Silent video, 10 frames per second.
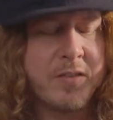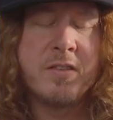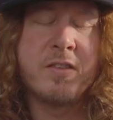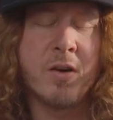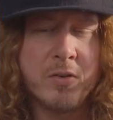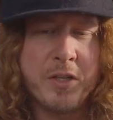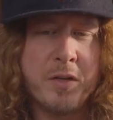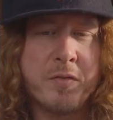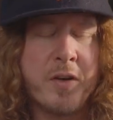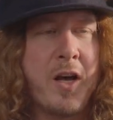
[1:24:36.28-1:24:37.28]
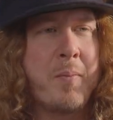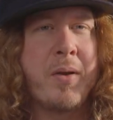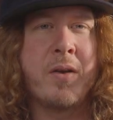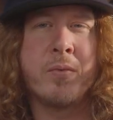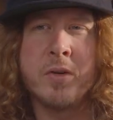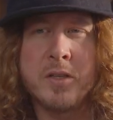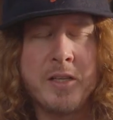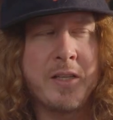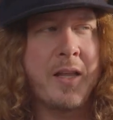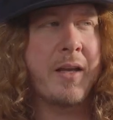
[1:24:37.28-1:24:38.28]
is don't give up and
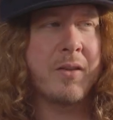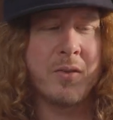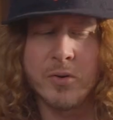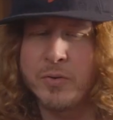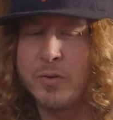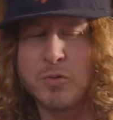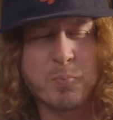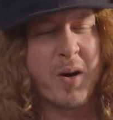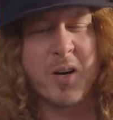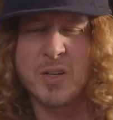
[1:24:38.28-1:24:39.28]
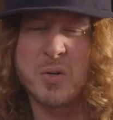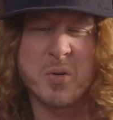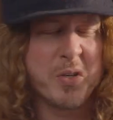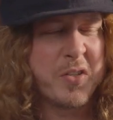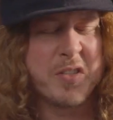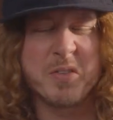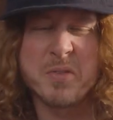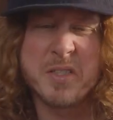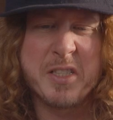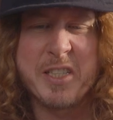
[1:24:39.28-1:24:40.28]
really like learn those bar chords and
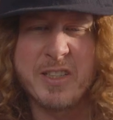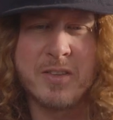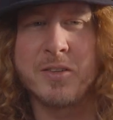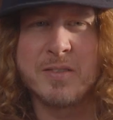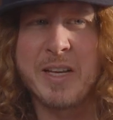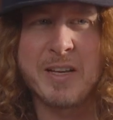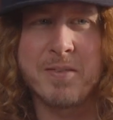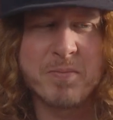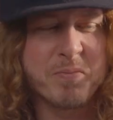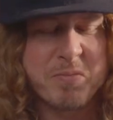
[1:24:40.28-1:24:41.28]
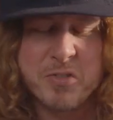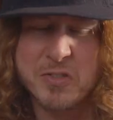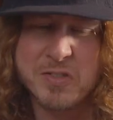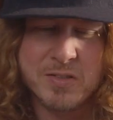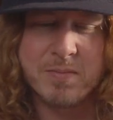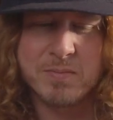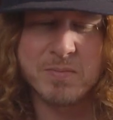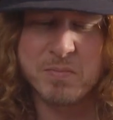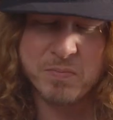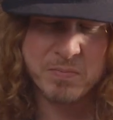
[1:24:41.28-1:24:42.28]
really learn, like, just
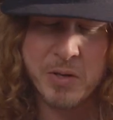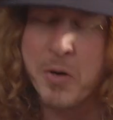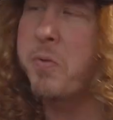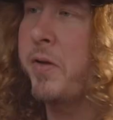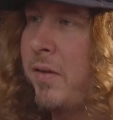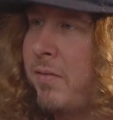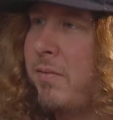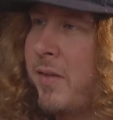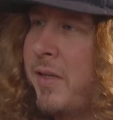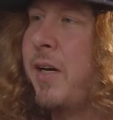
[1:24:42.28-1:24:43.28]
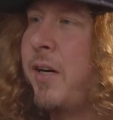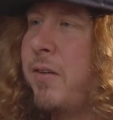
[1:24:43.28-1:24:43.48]
own it, you know?